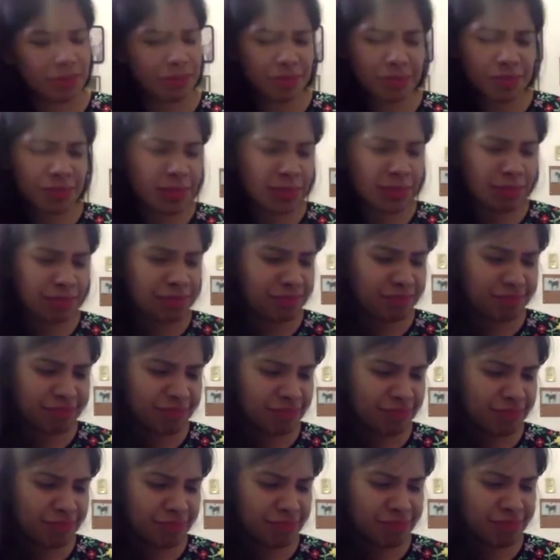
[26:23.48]
don't
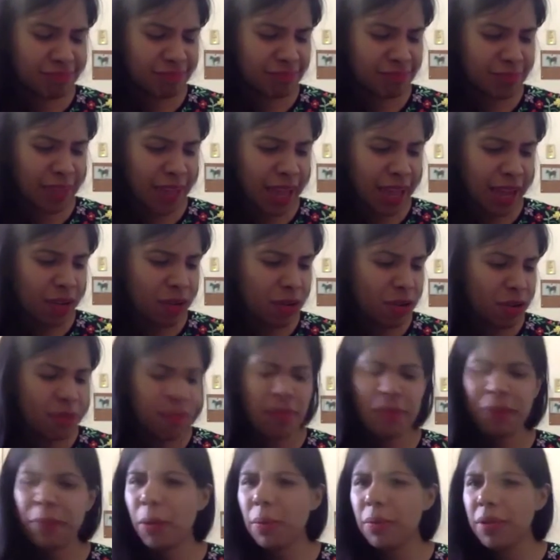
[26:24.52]
know,
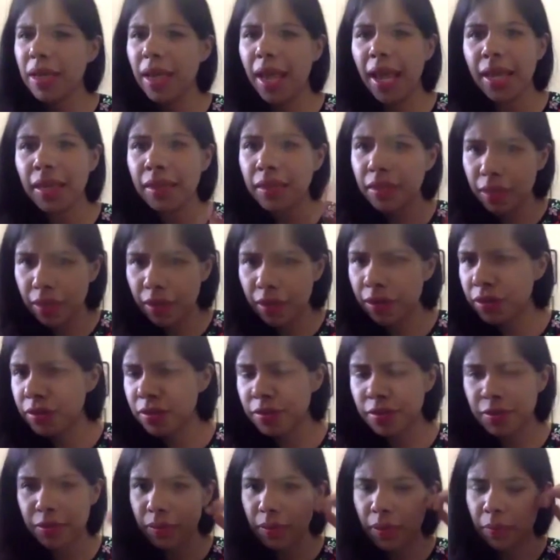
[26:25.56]
probably 8
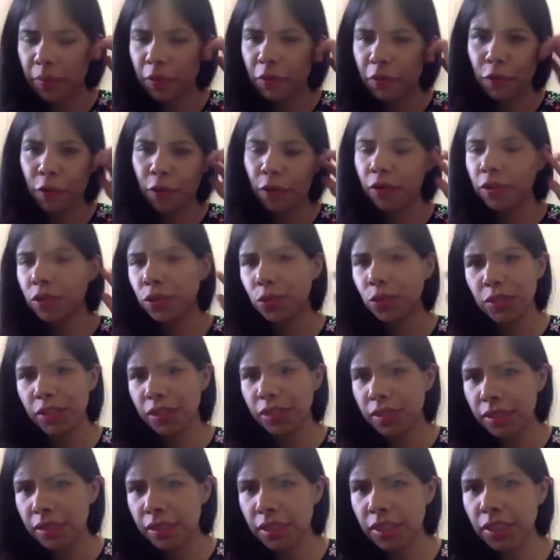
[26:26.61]
years before shooting
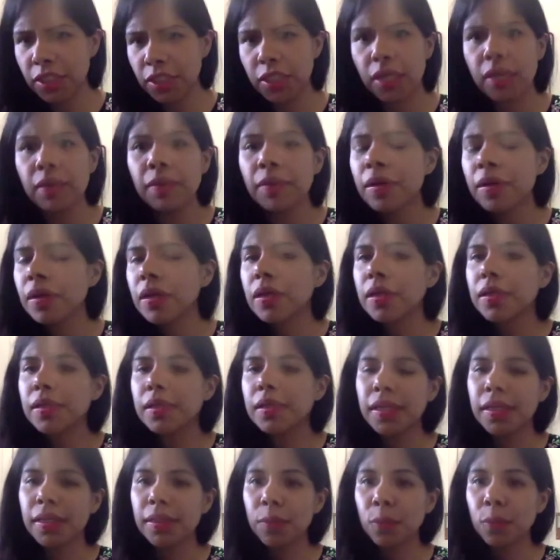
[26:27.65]
Titixe,
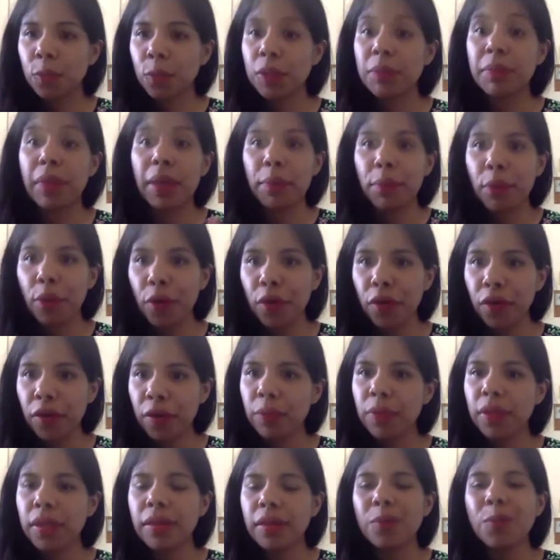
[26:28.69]
with my mother.
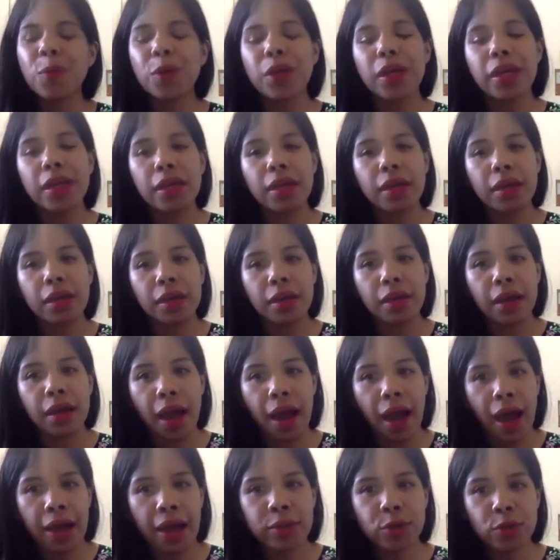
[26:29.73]
We
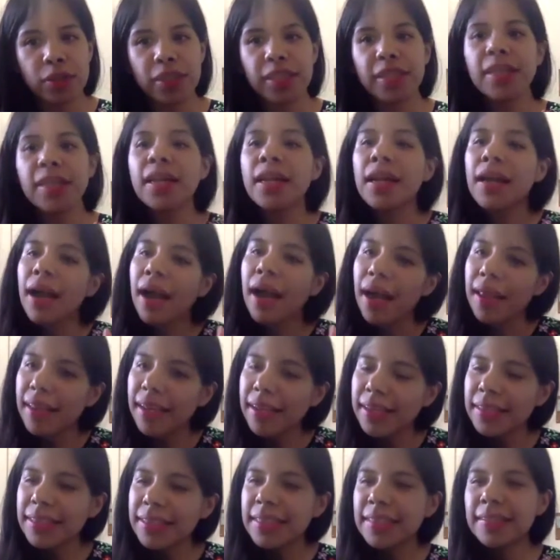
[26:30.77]
actually had
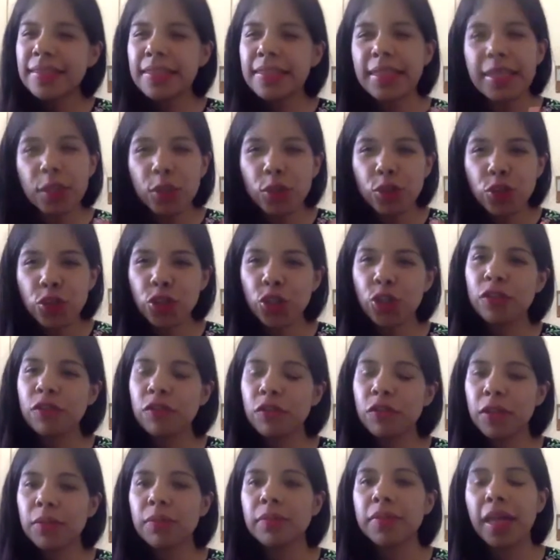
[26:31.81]
like this little short
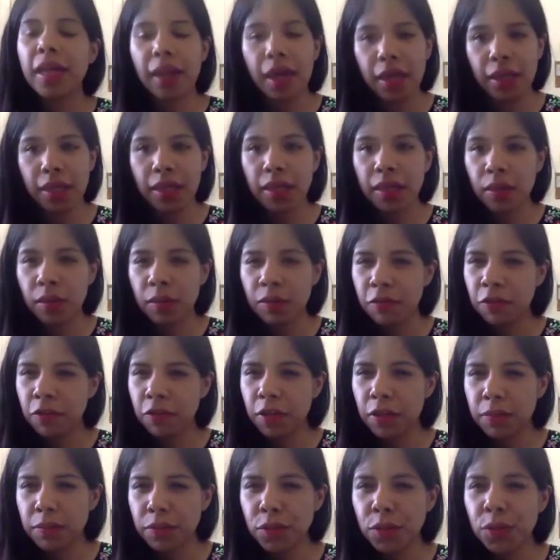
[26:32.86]
film that I did in
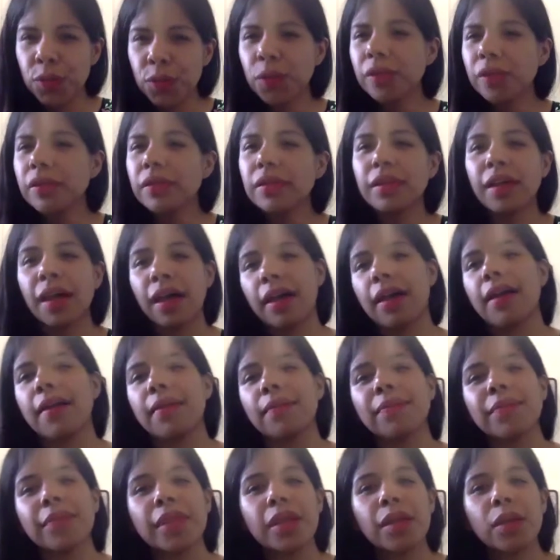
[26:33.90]
film school,
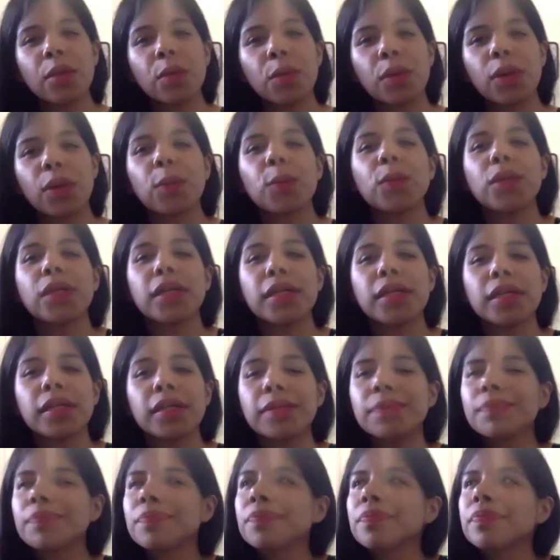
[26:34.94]
where